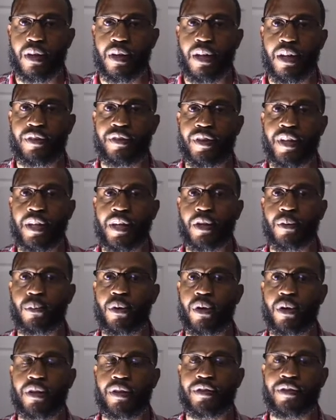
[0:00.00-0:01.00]
And then it
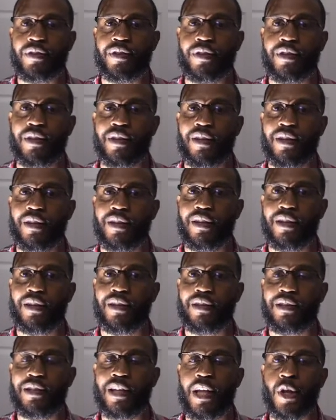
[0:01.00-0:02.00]
was
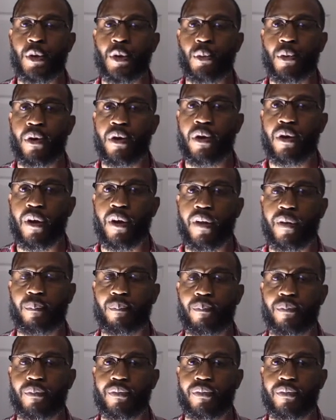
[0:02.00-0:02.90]
later on,